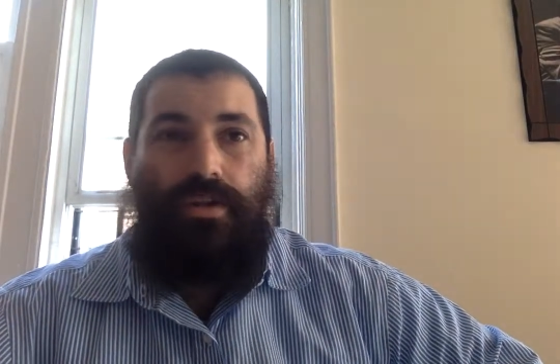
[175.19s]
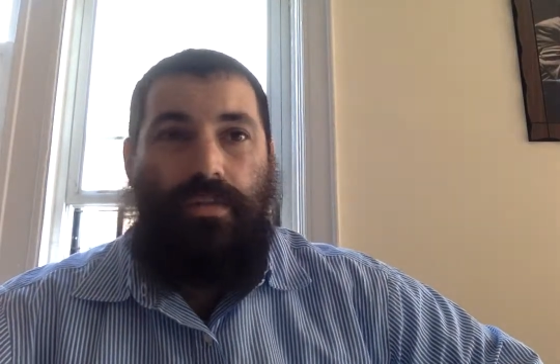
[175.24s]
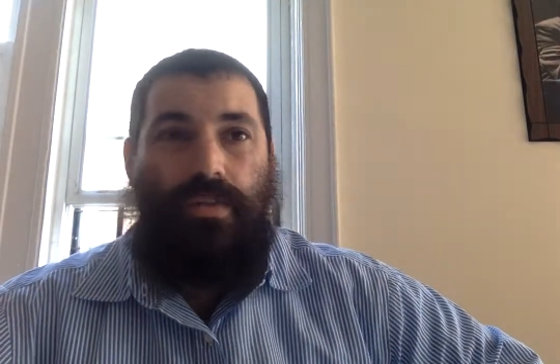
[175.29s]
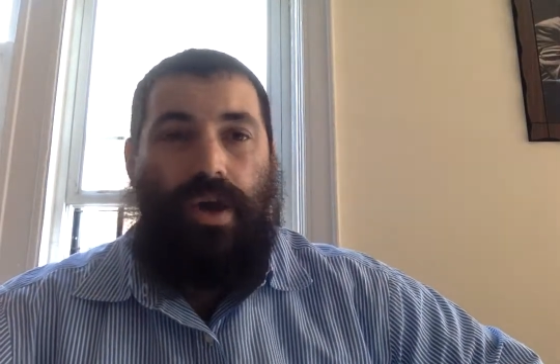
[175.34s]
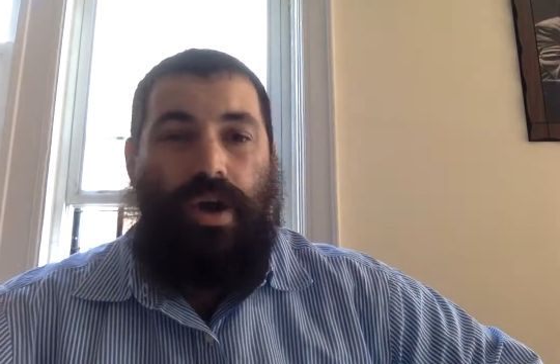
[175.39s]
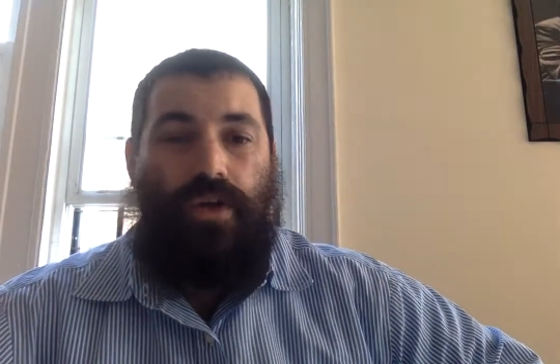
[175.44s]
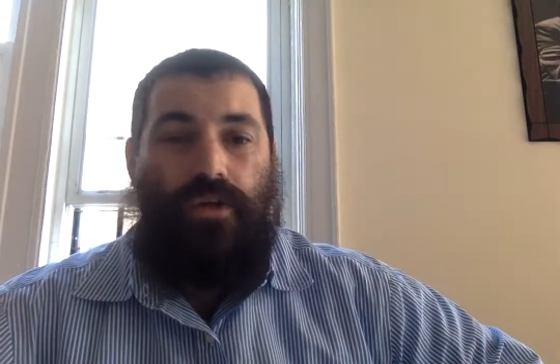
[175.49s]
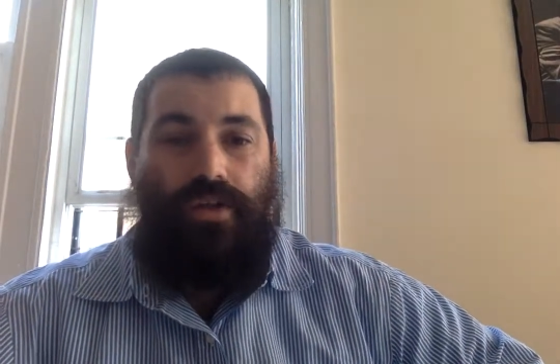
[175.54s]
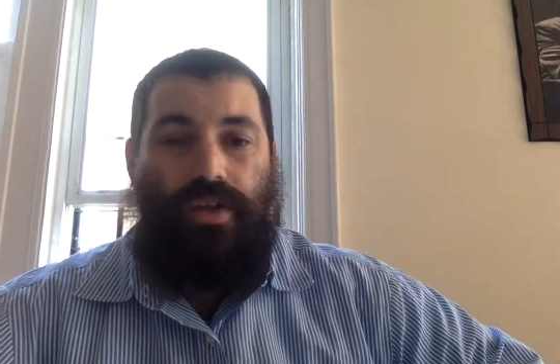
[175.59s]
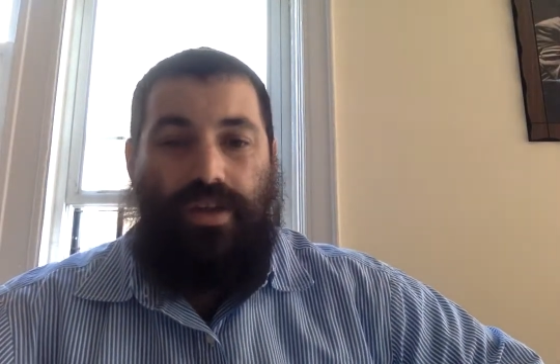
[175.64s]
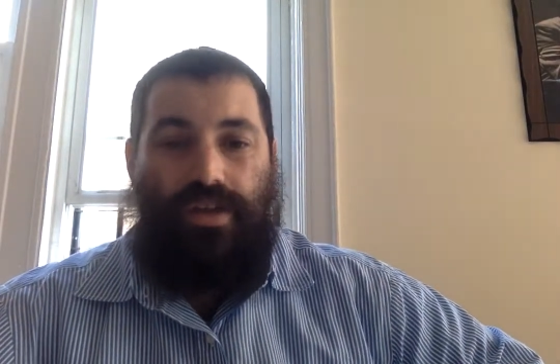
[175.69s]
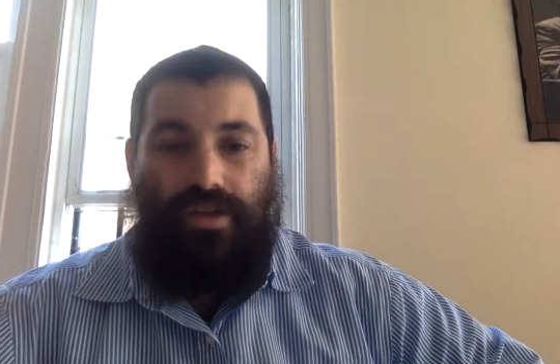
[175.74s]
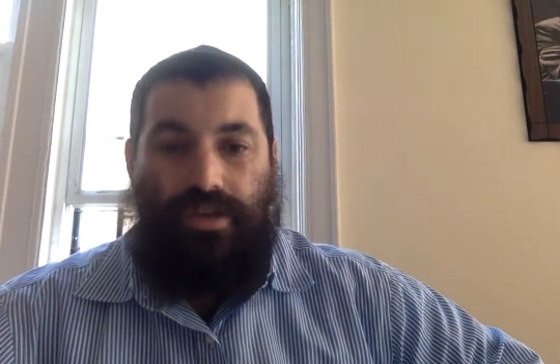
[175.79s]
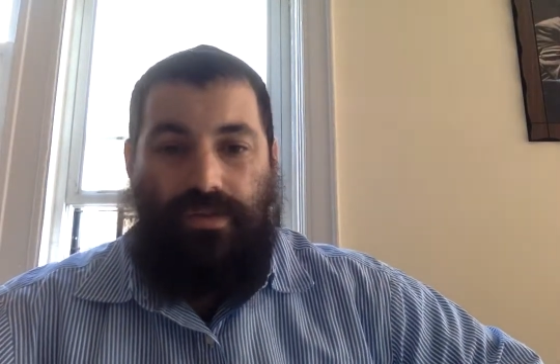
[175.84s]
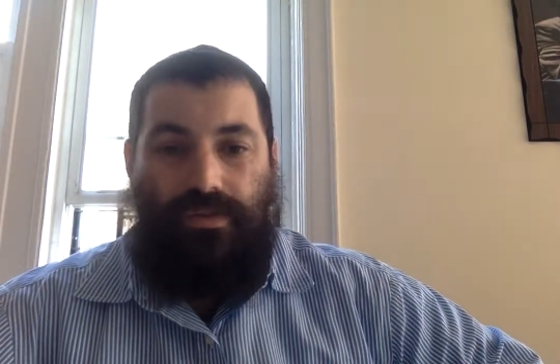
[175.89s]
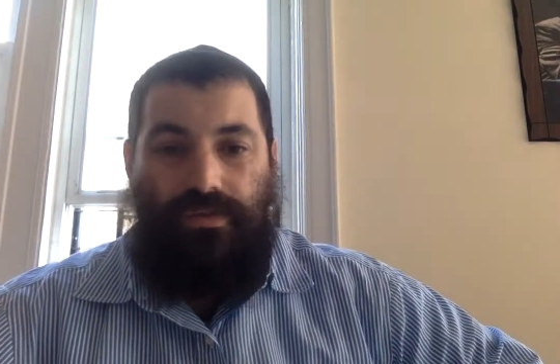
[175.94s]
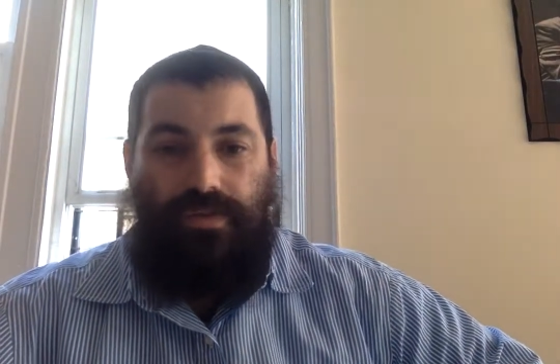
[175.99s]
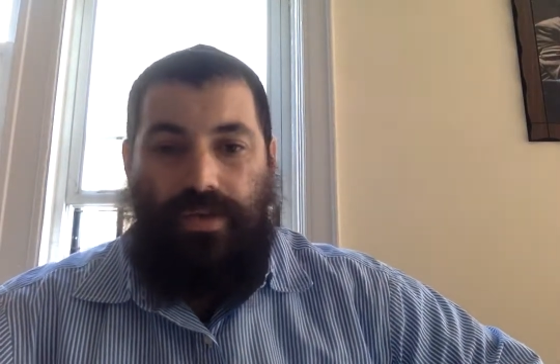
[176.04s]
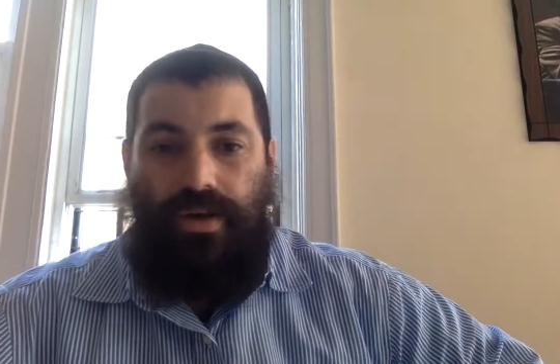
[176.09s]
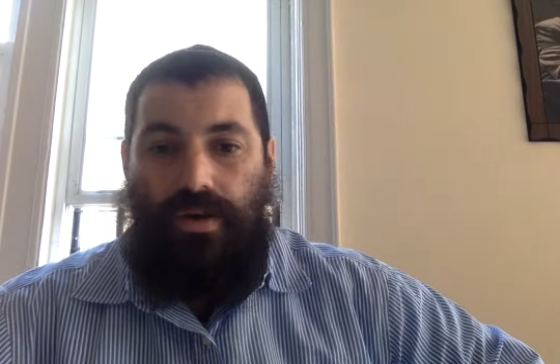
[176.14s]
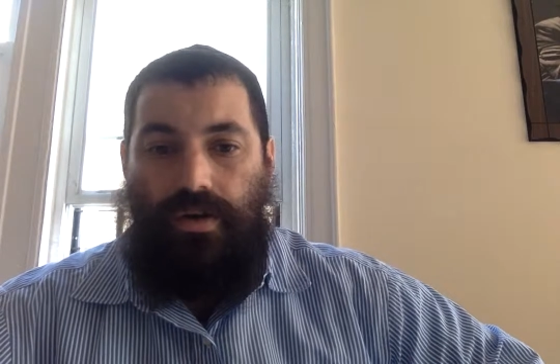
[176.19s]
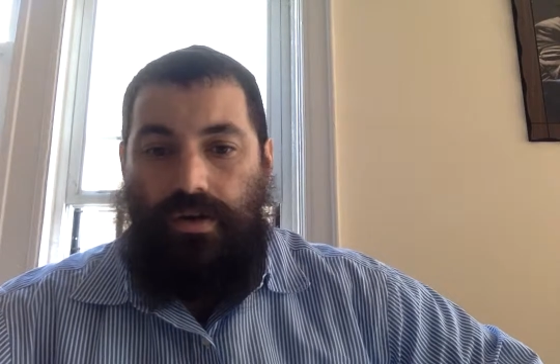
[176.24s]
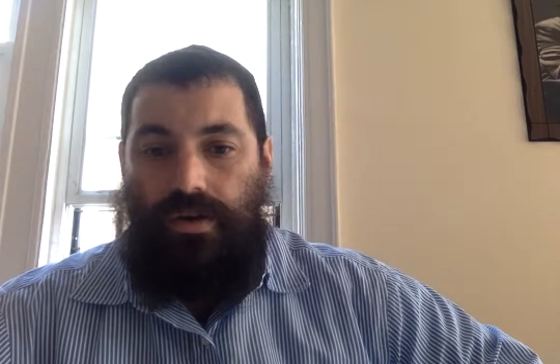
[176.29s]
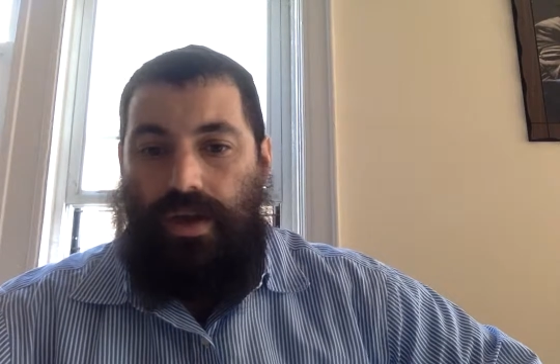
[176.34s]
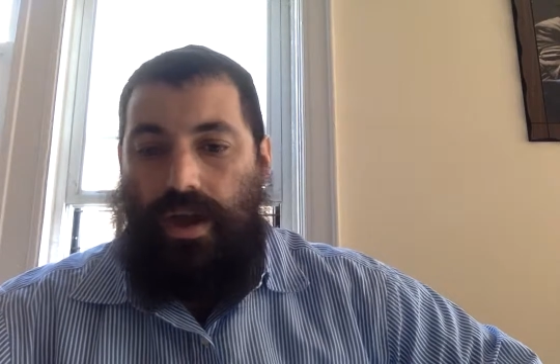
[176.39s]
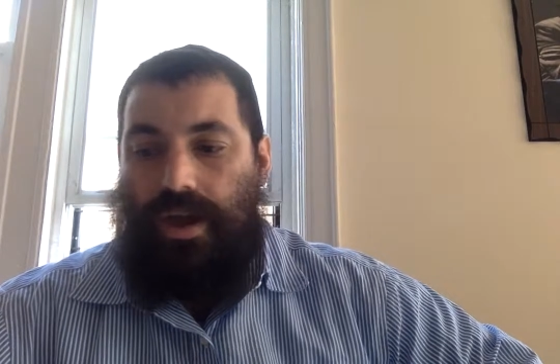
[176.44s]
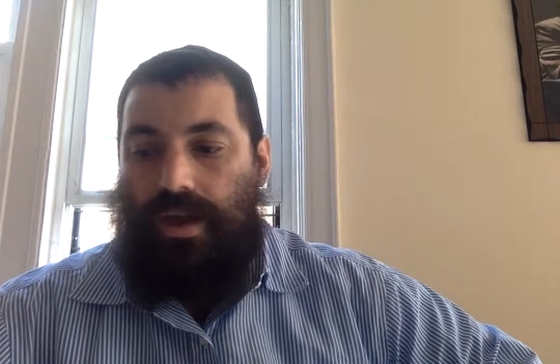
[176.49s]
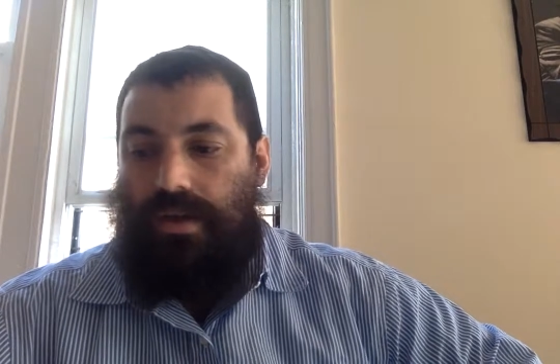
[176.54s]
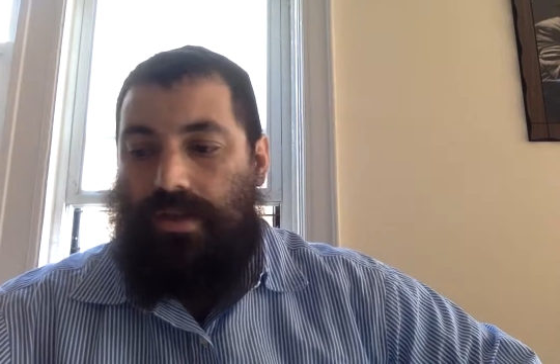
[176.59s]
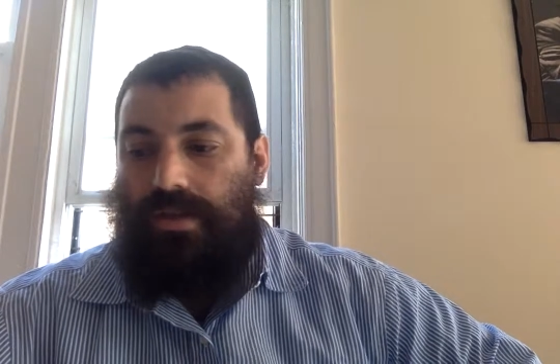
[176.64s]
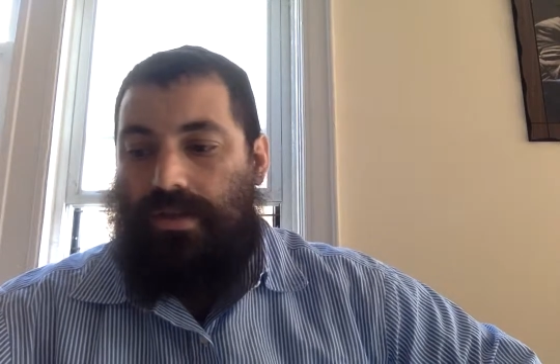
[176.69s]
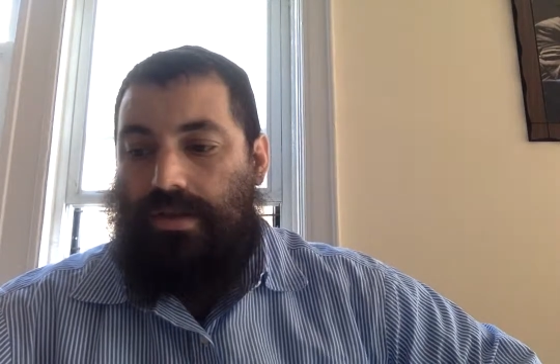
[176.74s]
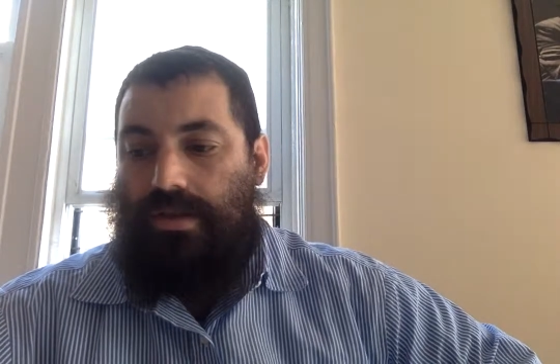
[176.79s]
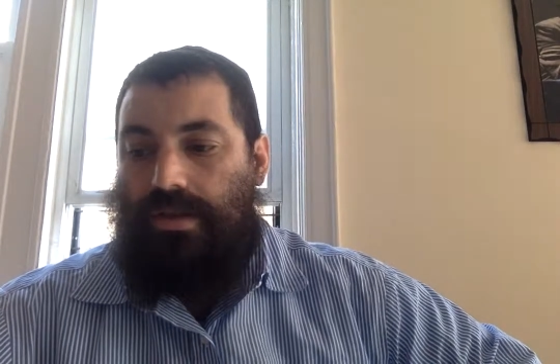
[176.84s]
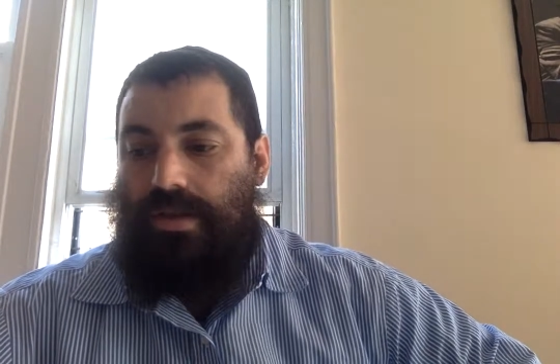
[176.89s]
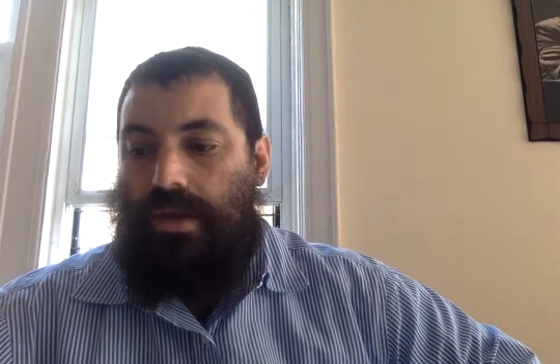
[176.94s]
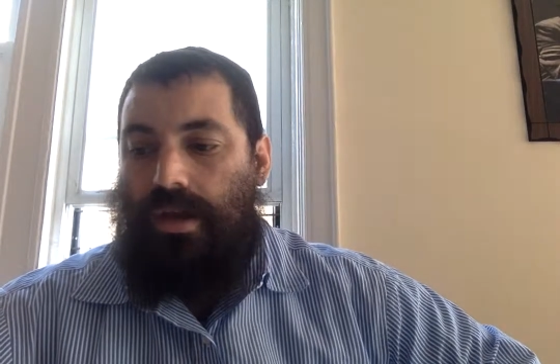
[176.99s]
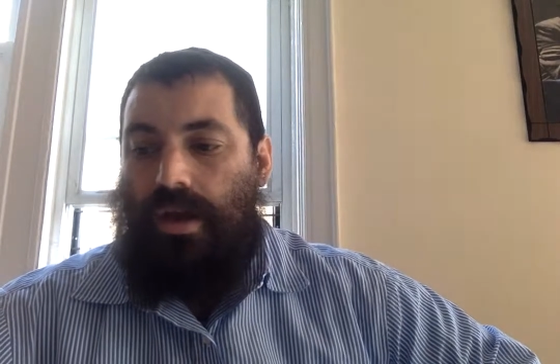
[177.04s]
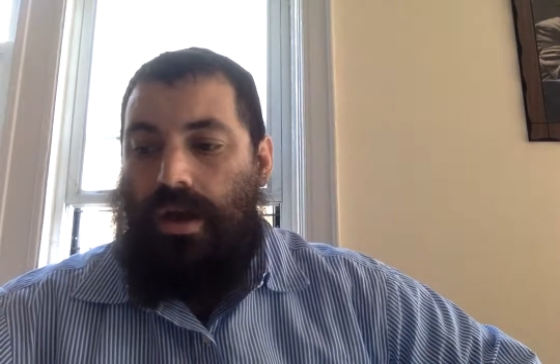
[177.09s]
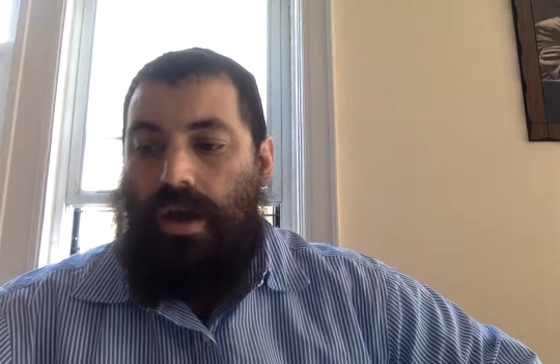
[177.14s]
a moderate and severe case